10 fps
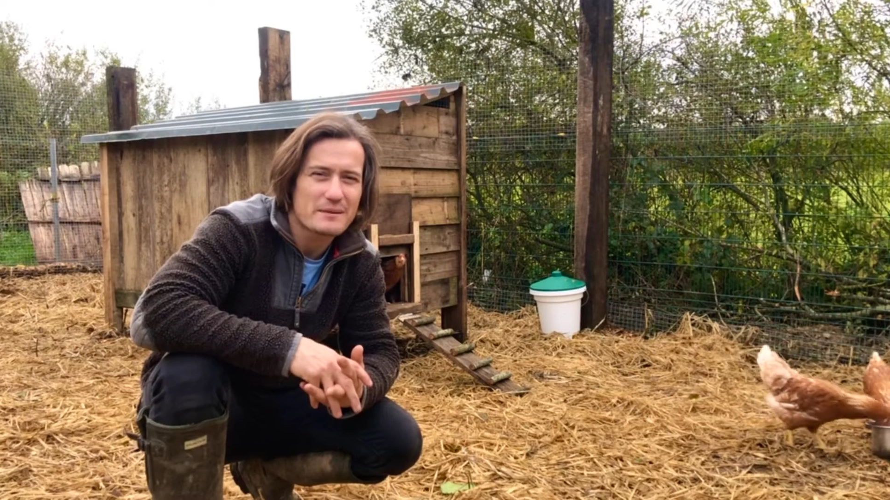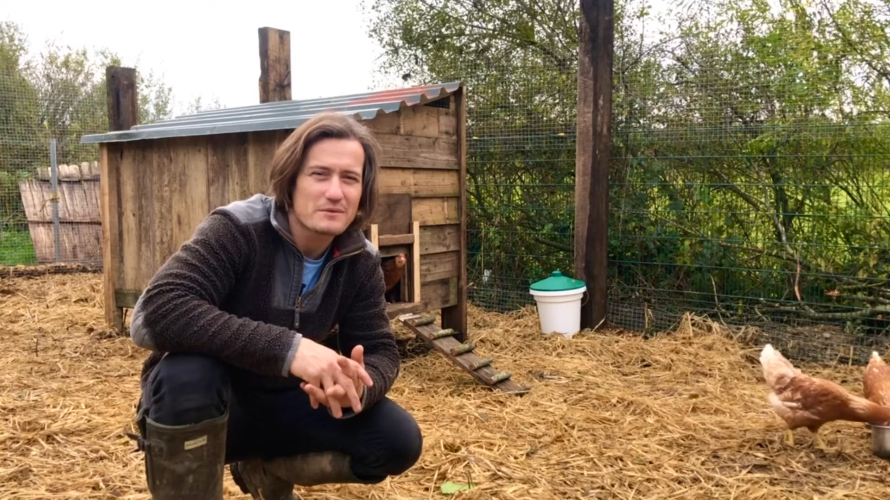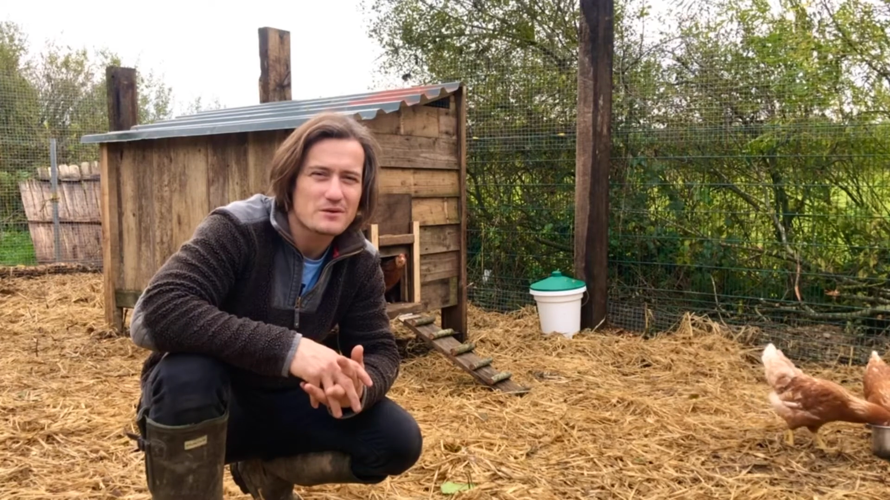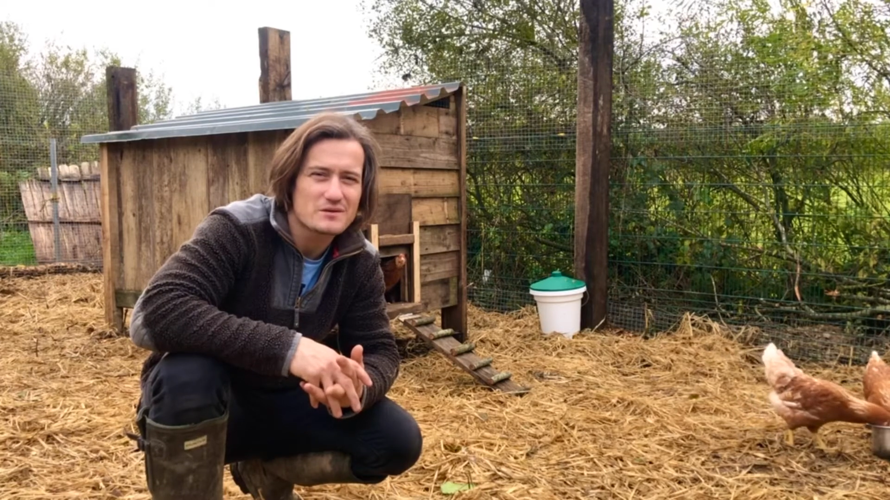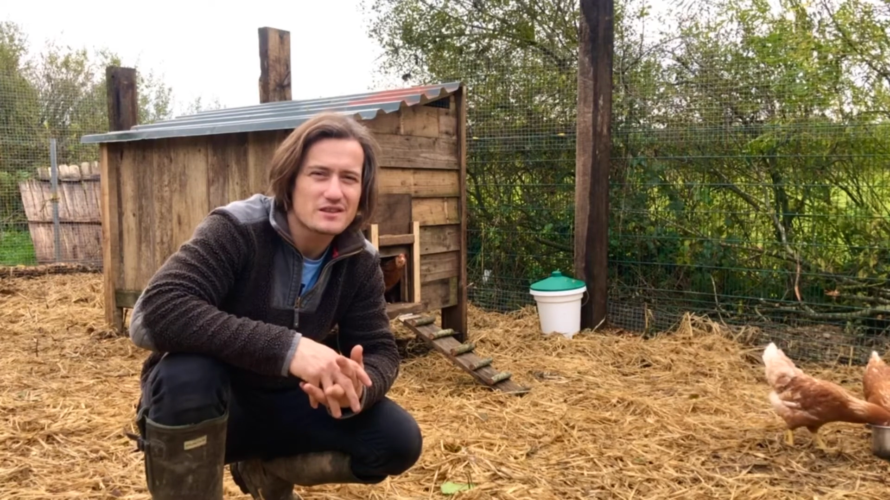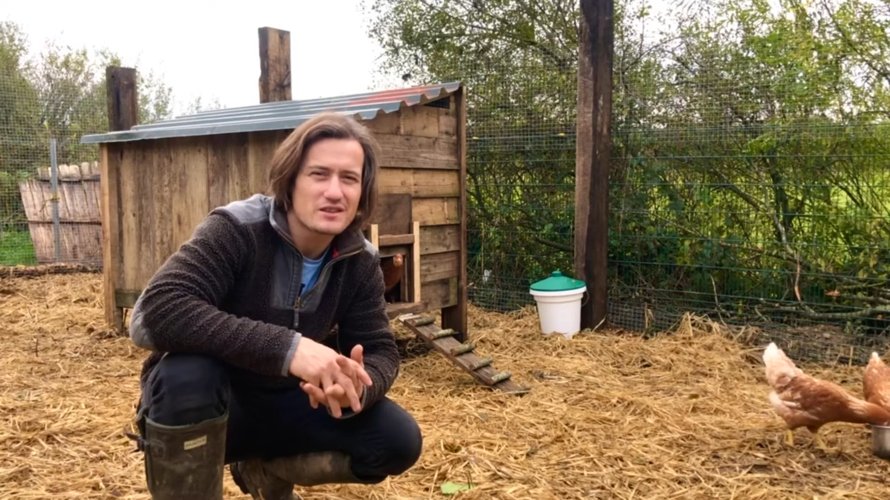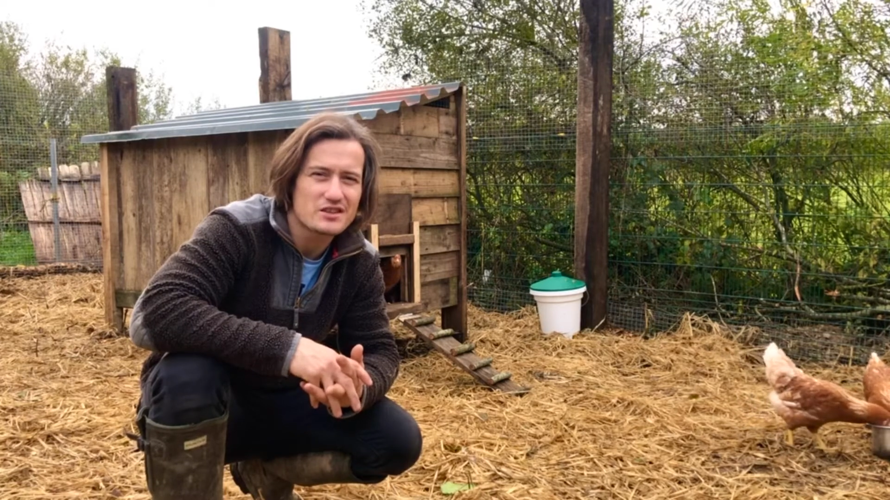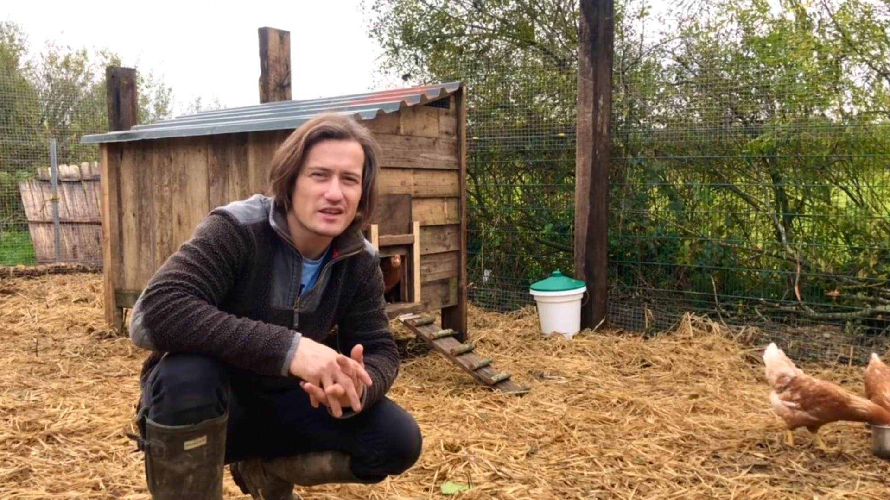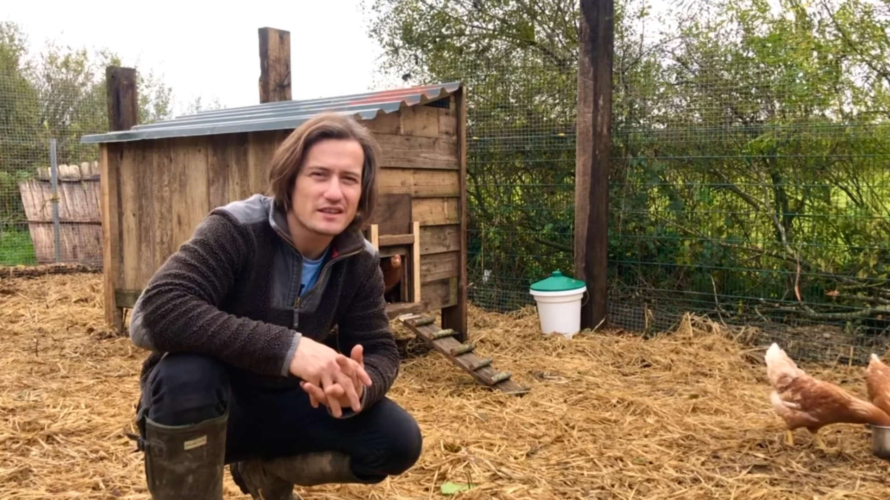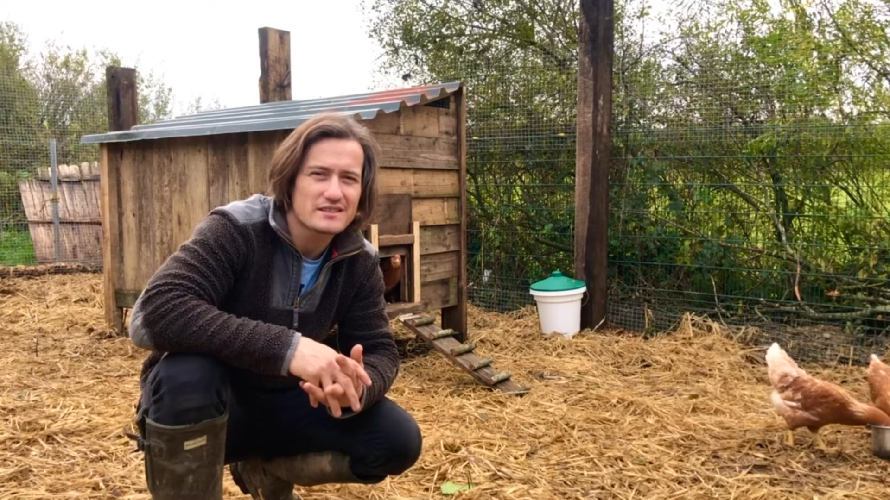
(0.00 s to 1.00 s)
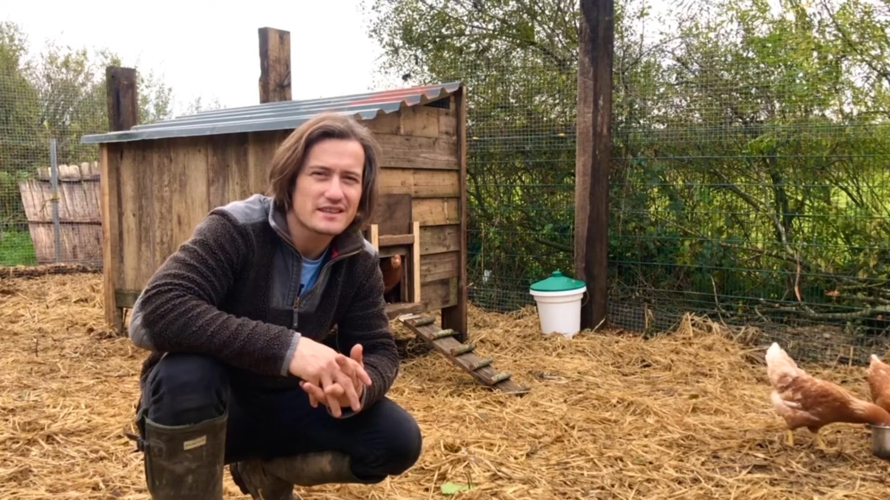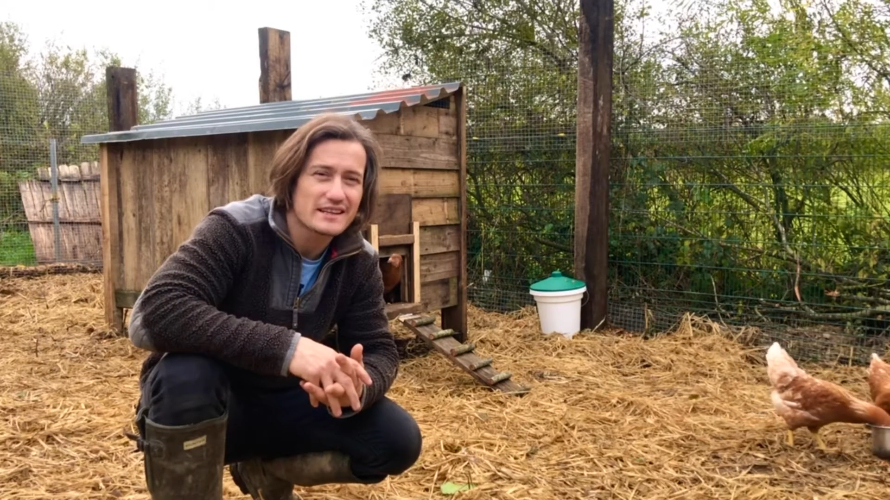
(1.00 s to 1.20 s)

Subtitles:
used to the chickens and get the